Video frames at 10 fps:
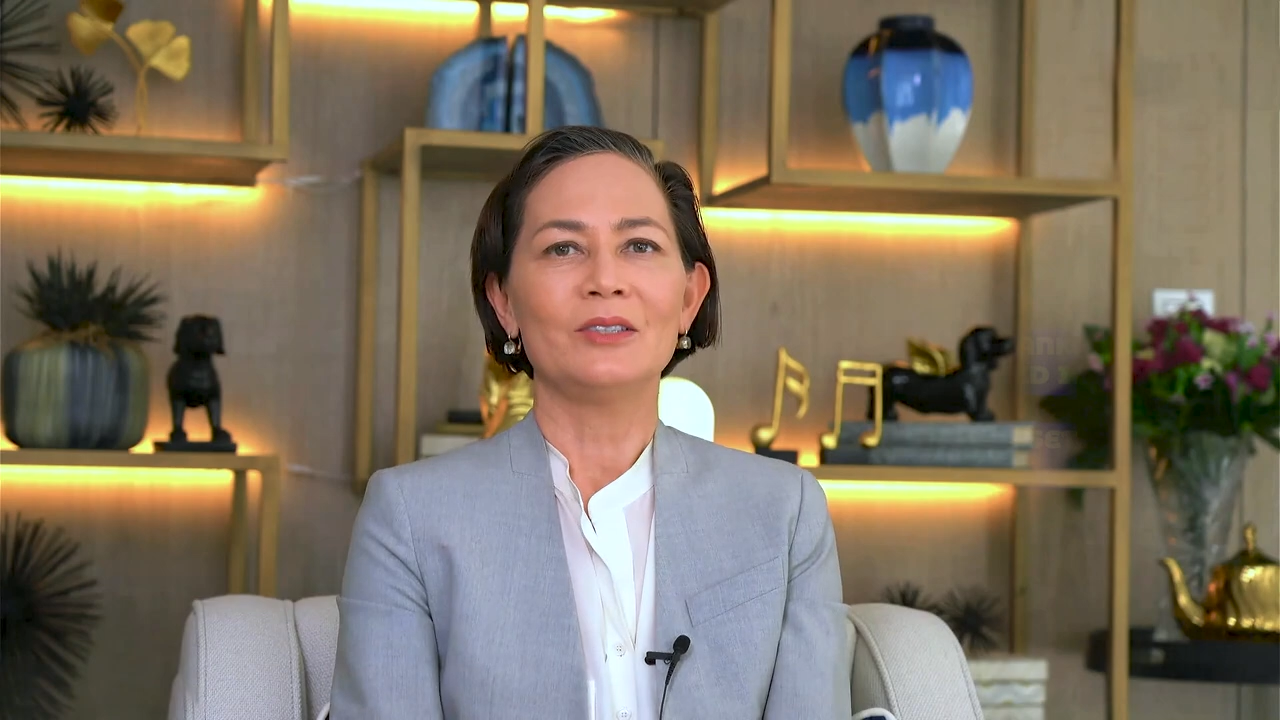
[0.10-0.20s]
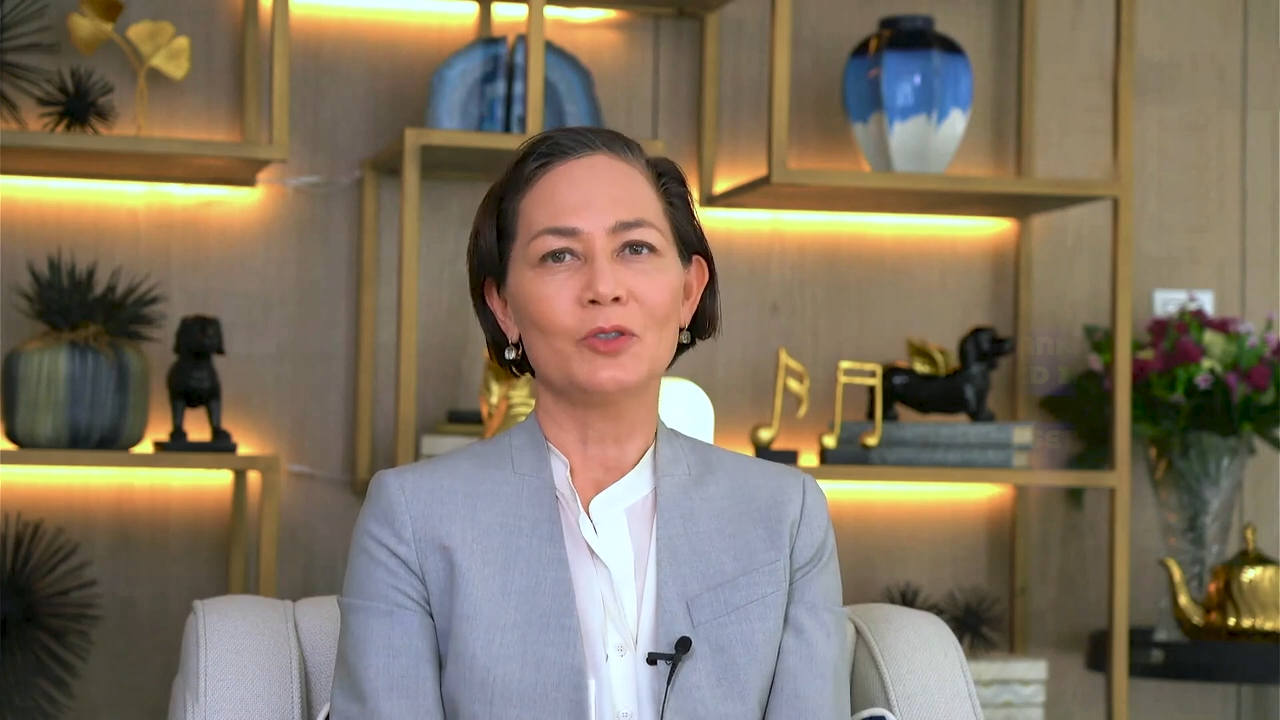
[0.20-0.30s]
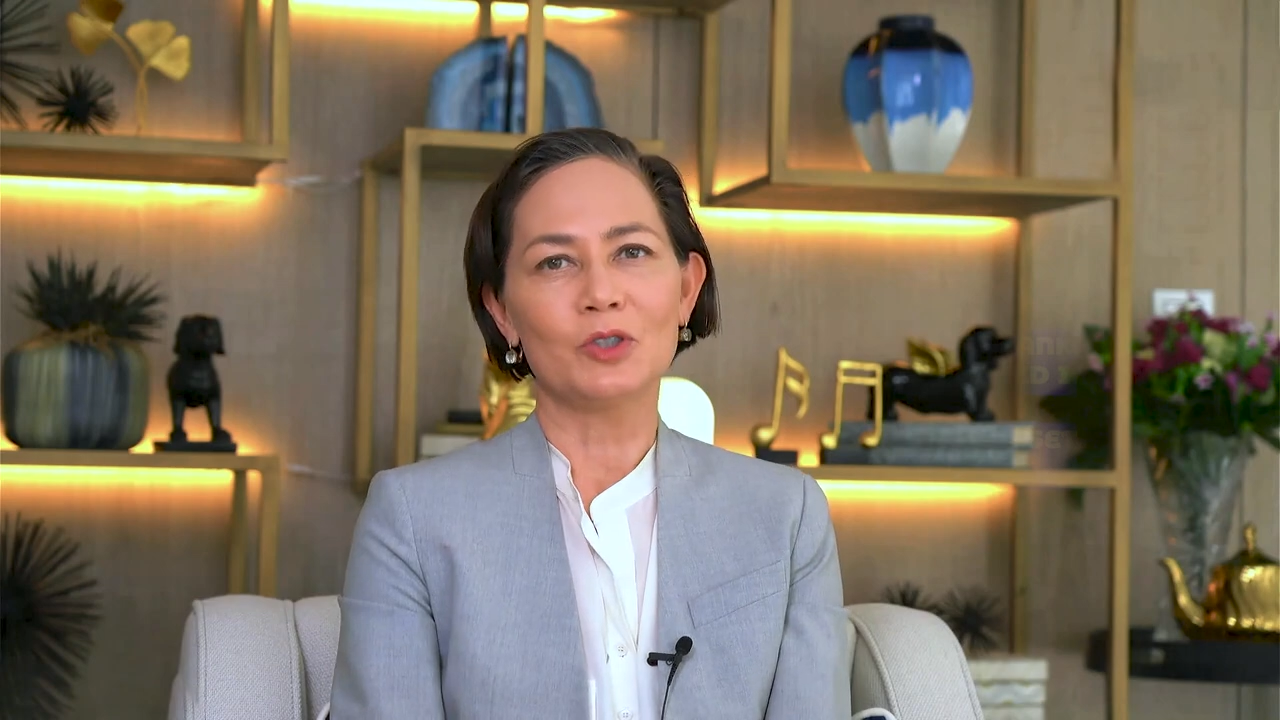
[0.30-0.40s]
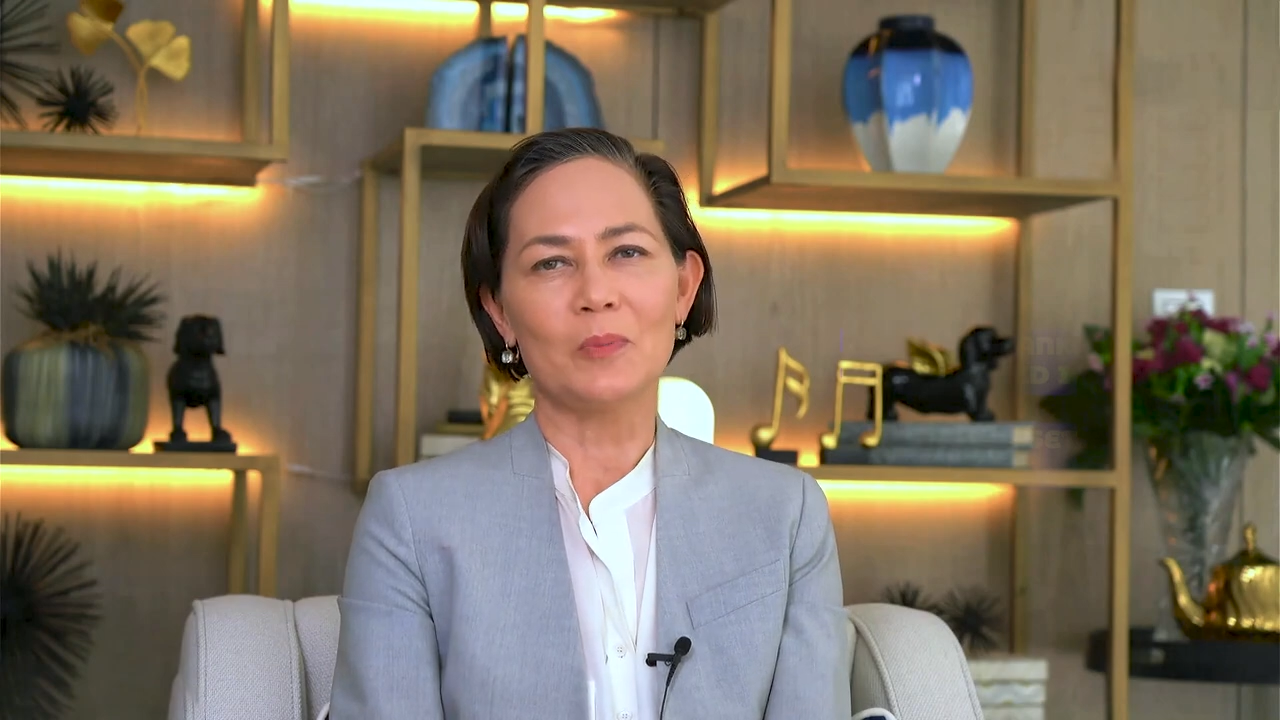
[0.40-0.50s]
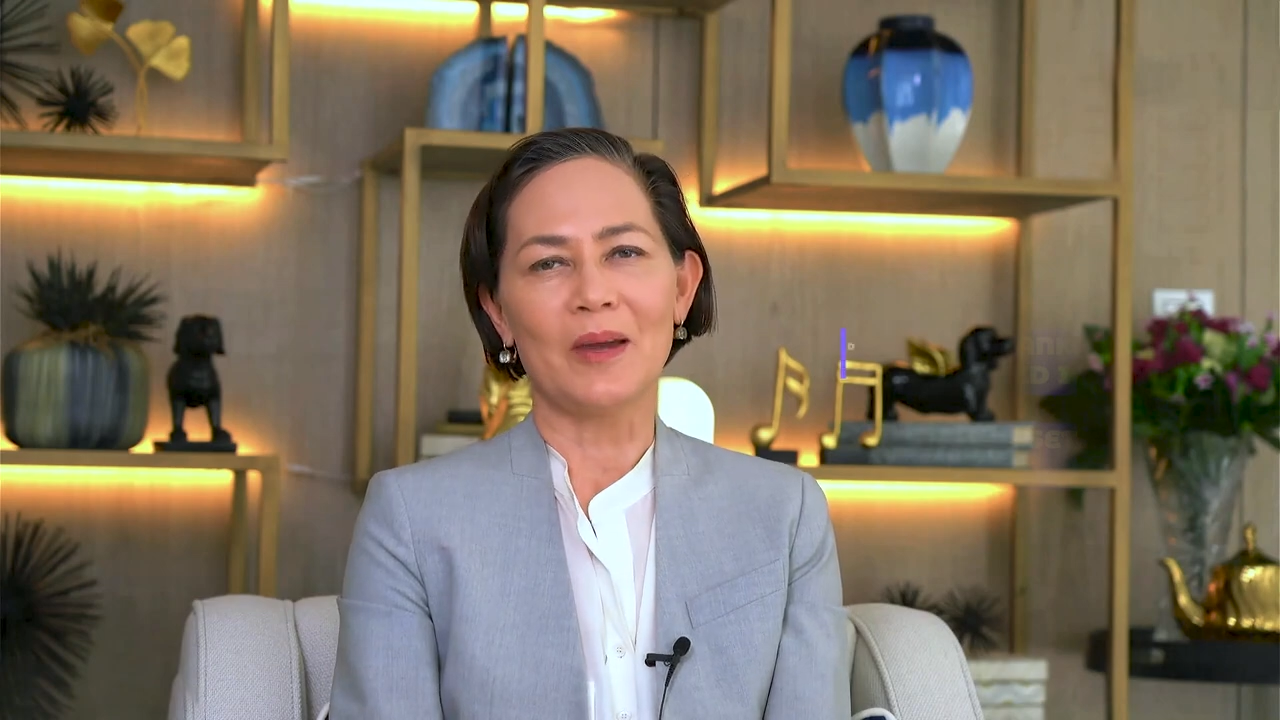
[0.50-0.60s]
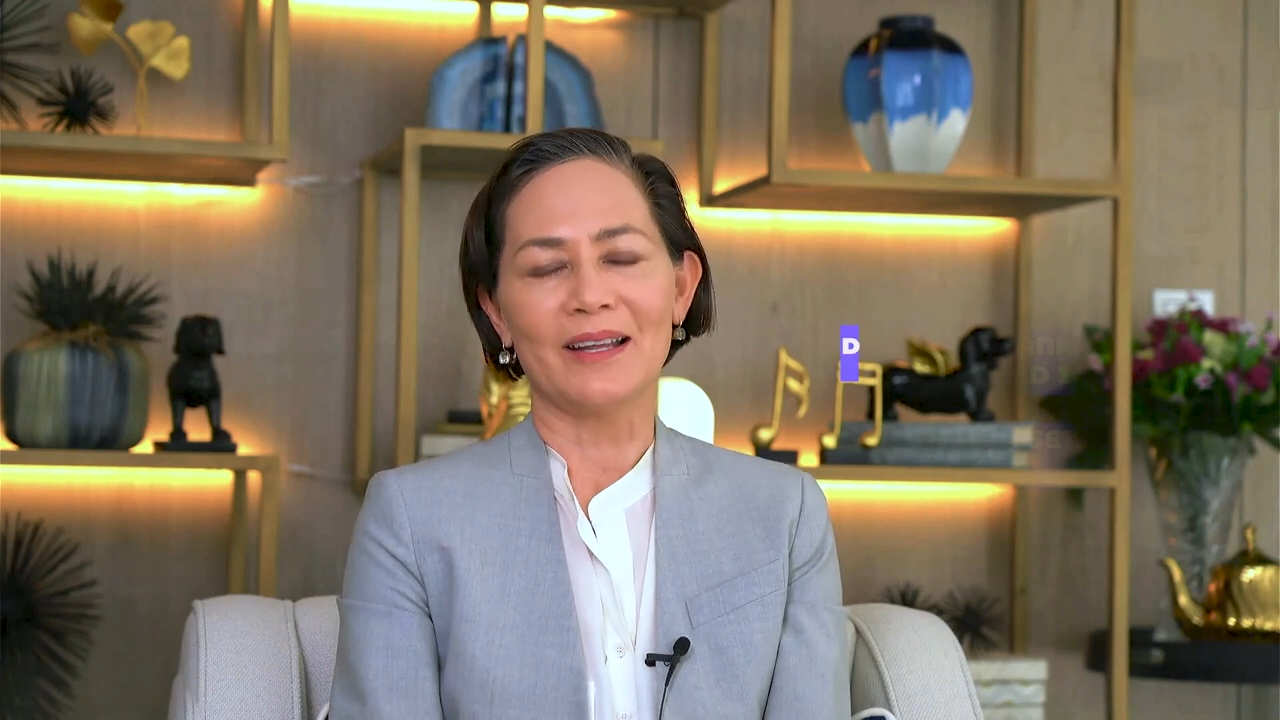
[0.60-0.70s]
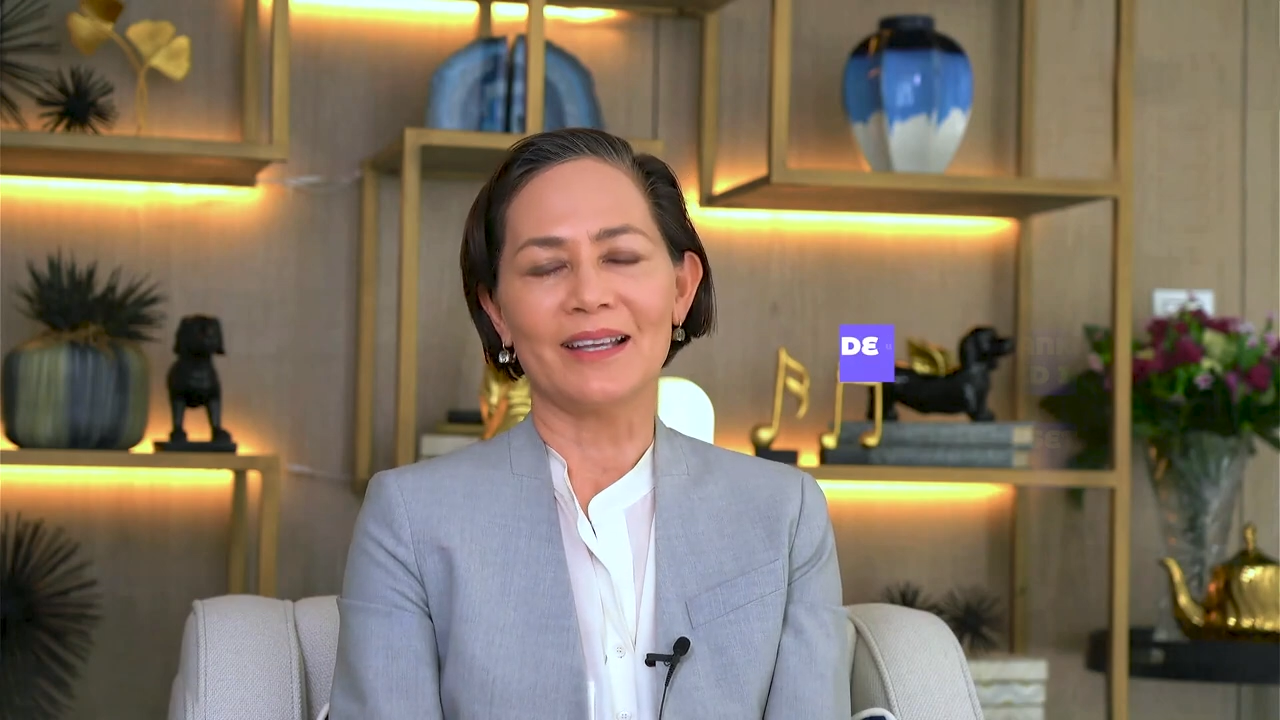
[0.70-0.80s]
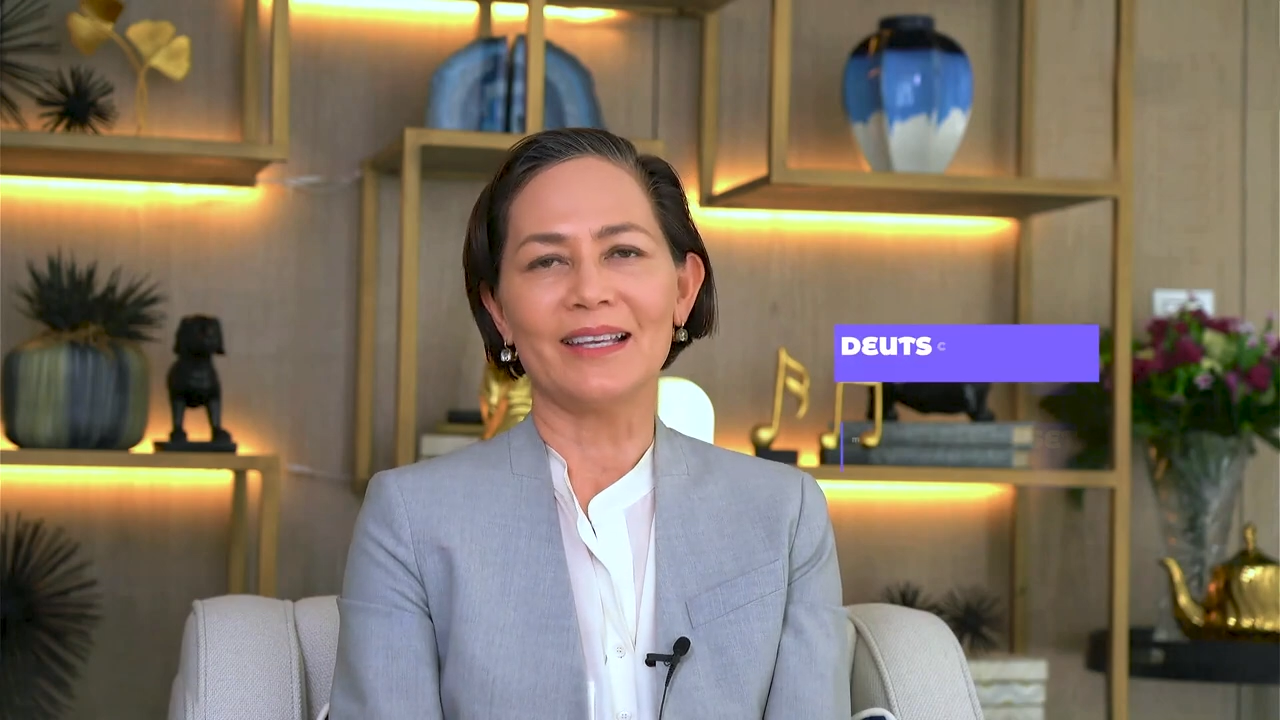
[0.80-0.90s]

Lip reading: Deutsche Bank